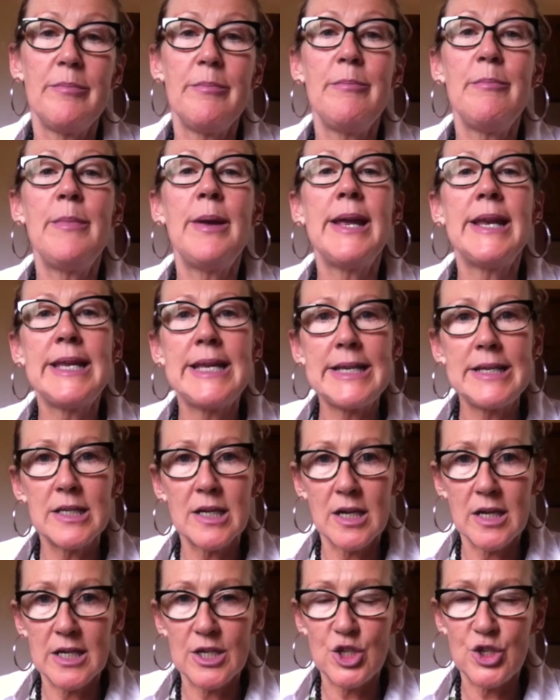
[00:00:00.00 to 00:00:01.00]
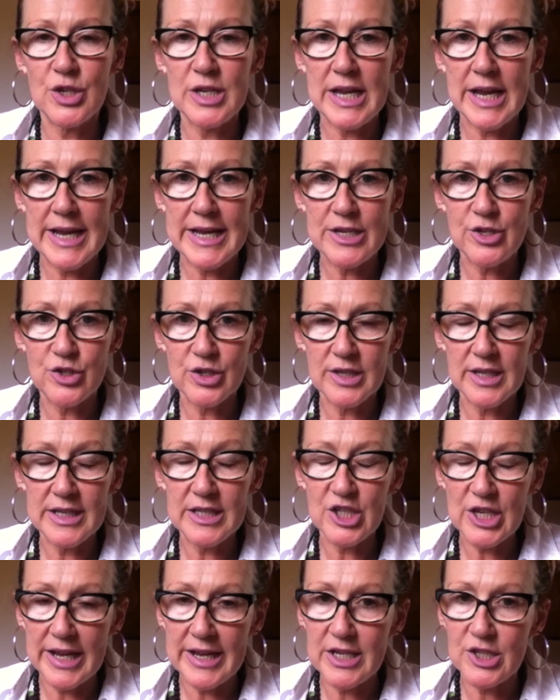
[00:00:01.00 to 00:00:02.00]
Many dietary
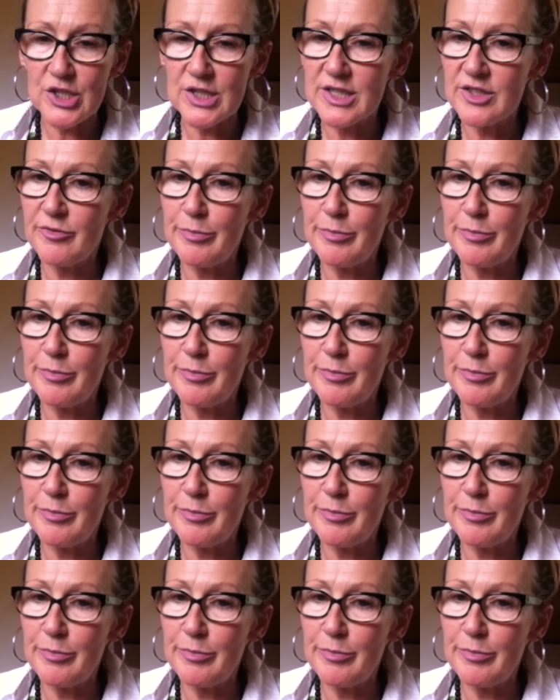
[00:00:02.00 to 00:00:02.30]
agents